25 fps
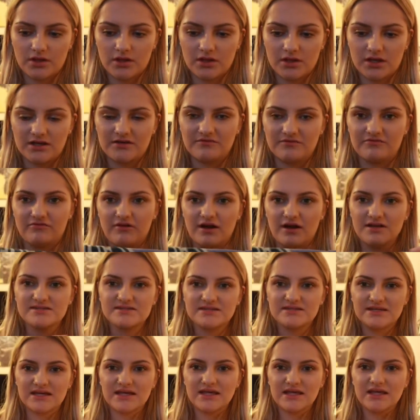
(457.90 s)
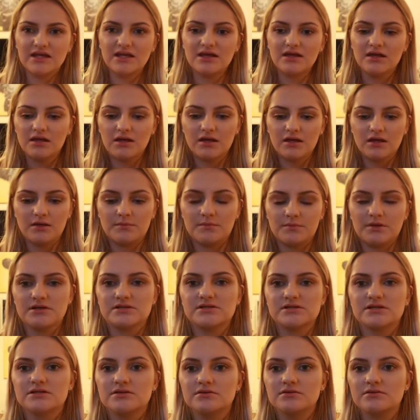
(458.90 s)
kind of rusticy,
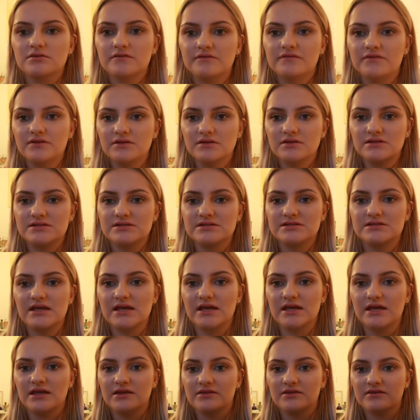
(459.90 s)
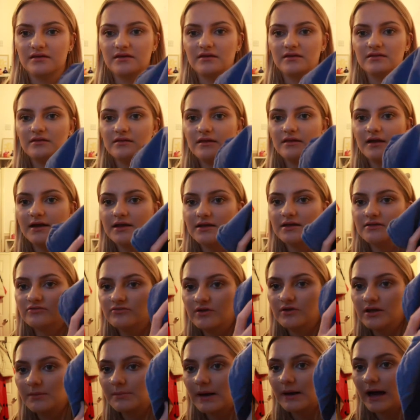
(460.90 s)
because I don't know if you can see, it's like the lighting's
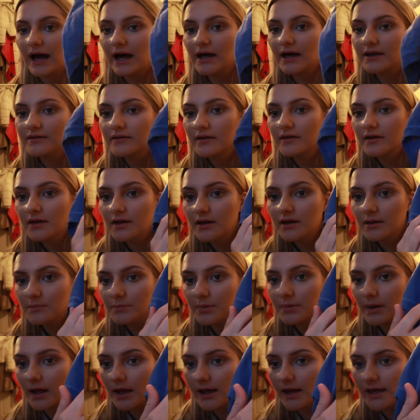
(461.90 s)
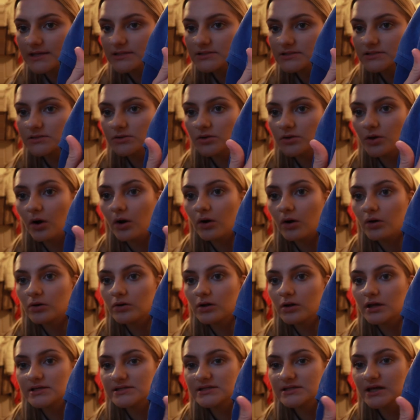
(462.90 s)
really bad, but it's not,
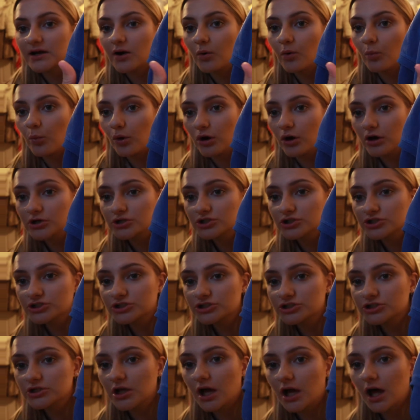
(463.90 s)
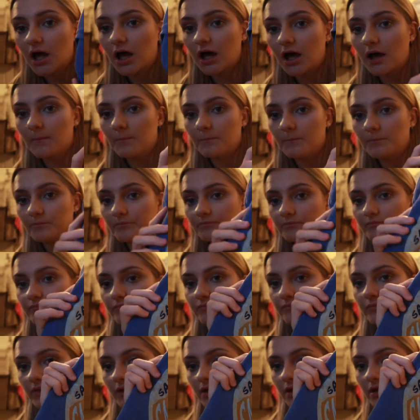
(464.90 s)
it's like a wash, um,
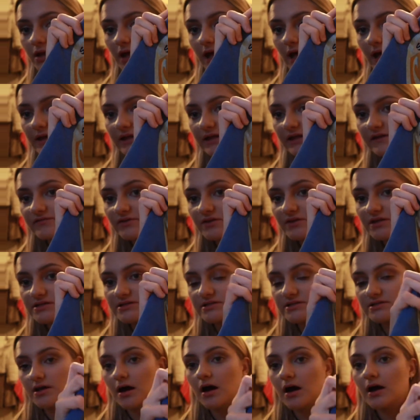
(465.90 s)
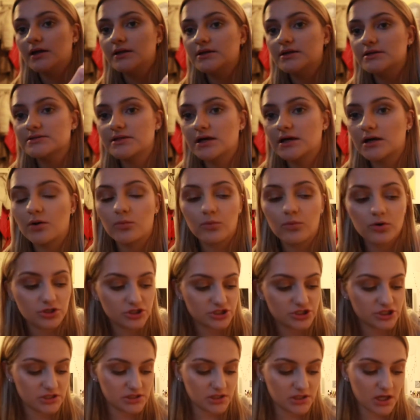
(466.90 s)
and even the design is like a
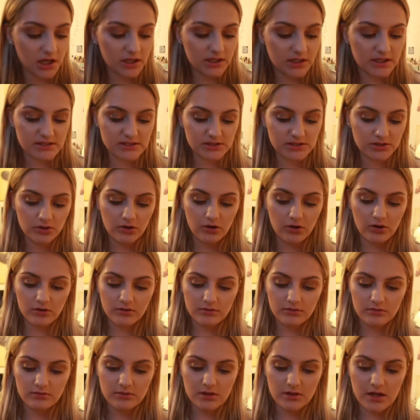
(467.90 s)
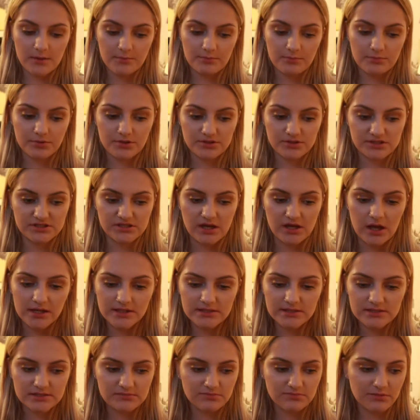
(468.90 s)
wash design. It's not
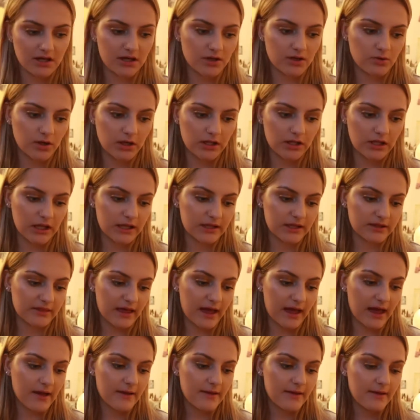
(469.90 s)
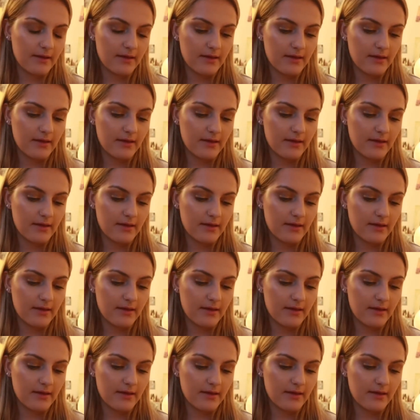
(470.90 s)
precise, but I quite like that.